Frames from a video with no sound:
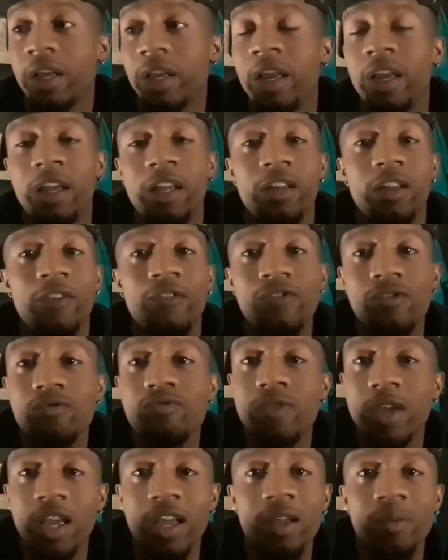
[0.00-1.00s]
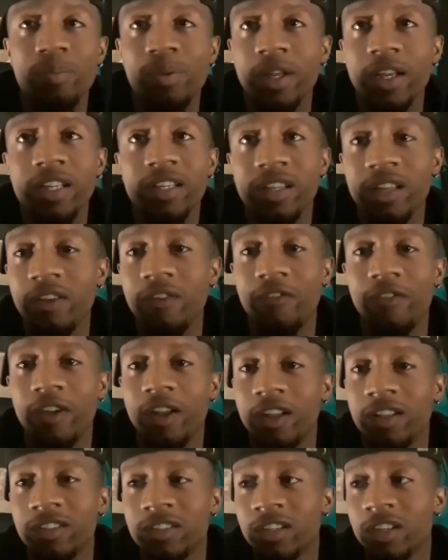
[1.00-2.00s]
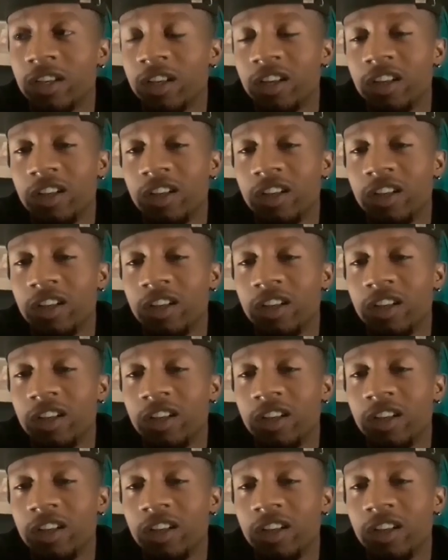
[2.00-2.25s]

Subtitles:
And if you can't play defense,